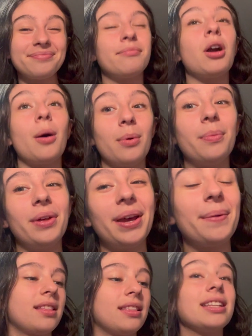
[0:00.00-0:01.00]
probably.
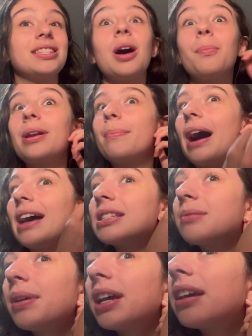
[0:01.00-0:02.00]
Let's not put it past
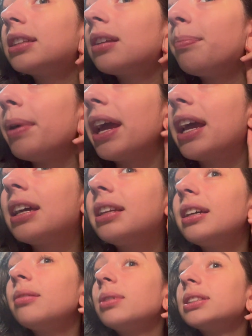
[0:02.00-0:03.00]
me. The pain,
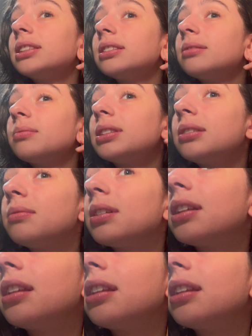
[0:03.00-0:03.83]
it wasn't it wasn't really